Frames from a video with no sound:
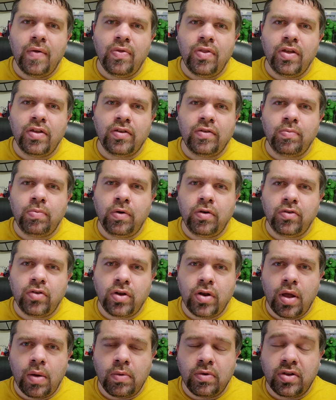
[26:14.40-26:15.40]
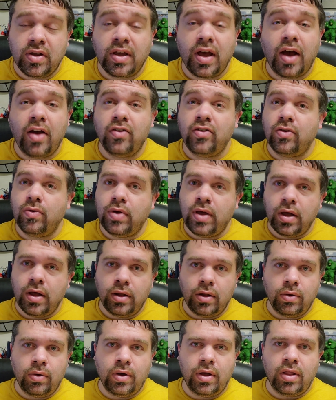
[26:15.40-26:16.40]
this person that was a kaiju
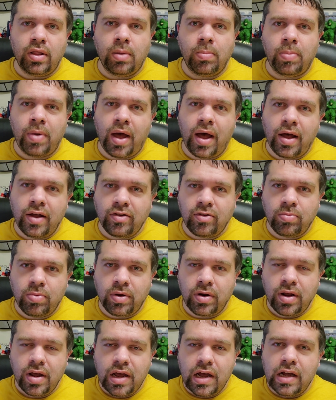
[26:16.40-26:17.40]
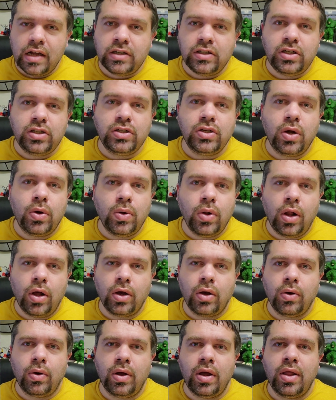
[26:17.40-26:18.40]
killer in the past, but she's no
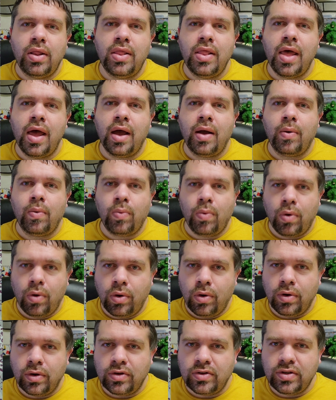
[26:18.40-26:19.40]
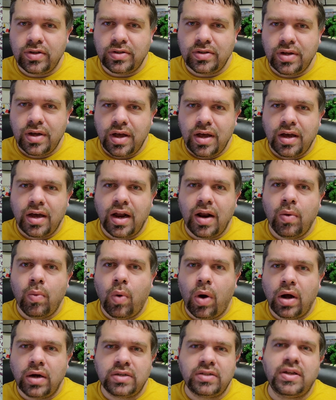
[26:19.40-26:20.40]
longer in that role. She's kind of
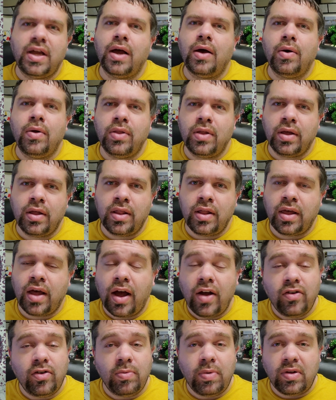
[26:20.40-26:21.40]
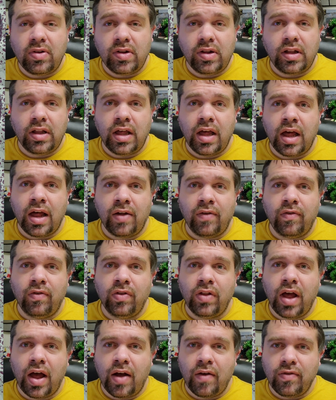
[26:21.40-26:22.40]
washed out, and the kaiju basically have
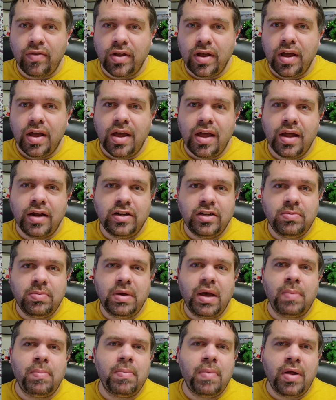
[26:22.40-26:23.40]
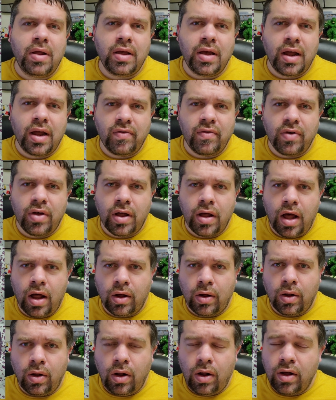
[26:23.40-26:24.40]
left. And she's become kind of an
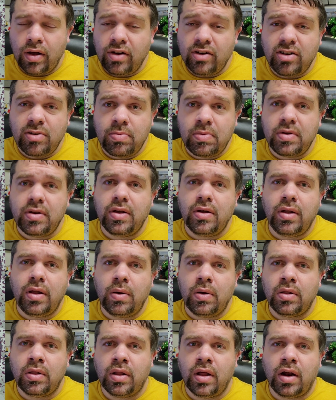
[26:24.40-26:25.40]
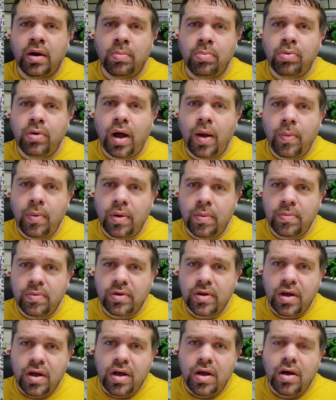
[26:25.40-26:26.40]
alcoholic, and she's been dealing with a lot of problems.
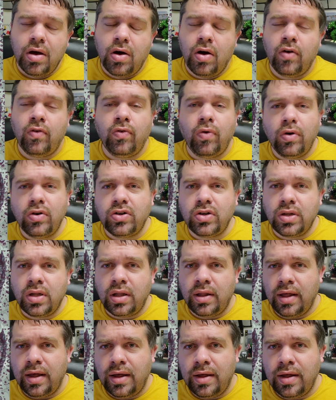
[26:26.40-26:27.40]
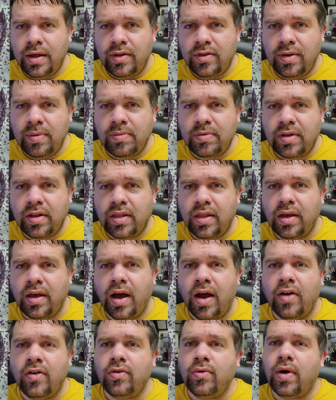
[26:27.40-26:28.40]
Unfortunately, it seems that the
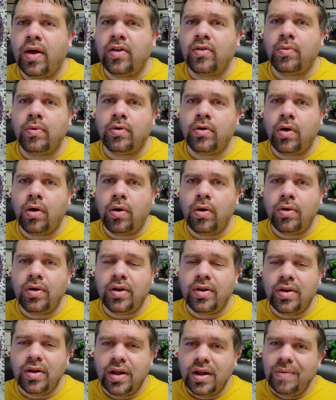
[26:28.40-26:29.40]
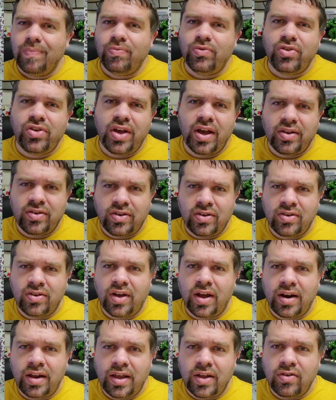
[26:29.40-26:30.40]
kaiju has returned, and she has to
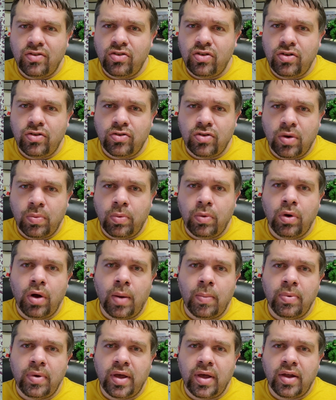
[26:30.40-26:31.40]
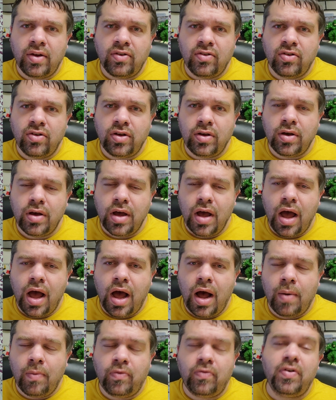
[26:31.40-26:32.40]
decide, can she sober up? Can she
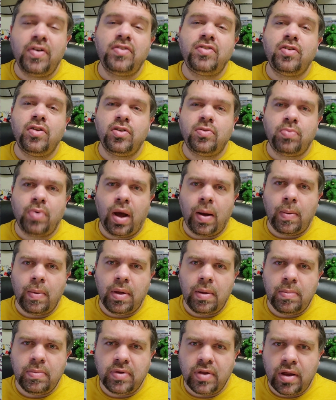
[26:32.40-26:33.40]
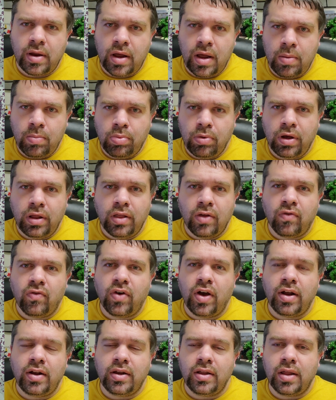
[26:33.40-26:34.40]
help fix those problems and bring the
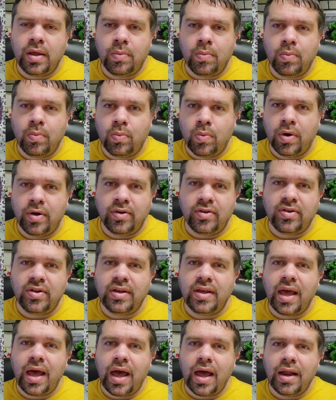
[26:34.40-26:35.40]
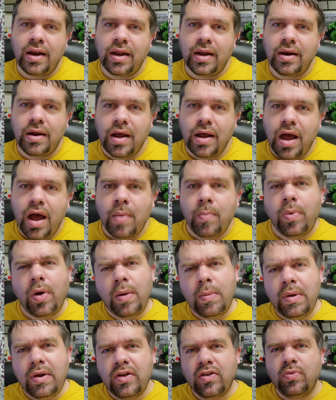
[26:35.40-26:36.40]
fight to them once again? And part
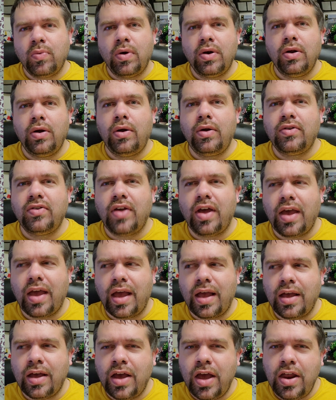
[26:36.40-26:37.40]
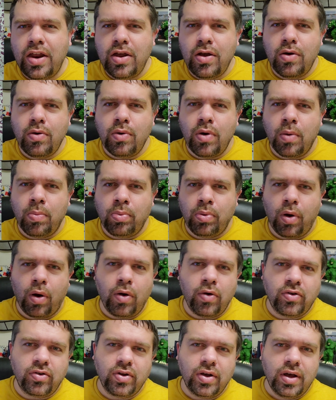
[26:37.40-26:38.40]
of me does wonder is, like, can you
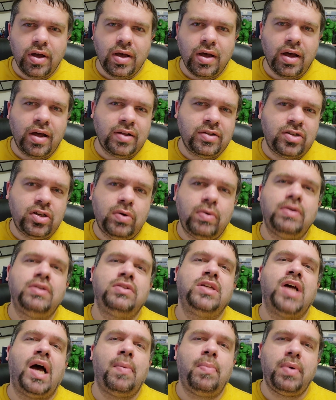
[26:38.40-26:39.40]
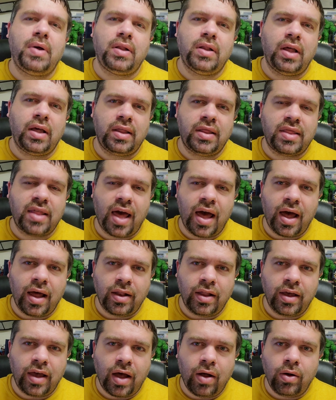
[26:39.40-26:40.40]
approach a serious topic like that,
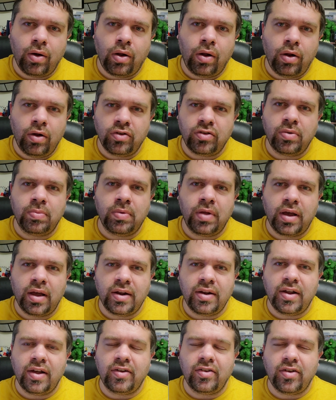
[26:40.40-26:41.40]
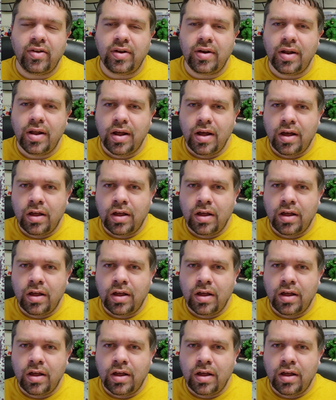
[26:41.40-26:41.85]
like alcoholism, like addiction,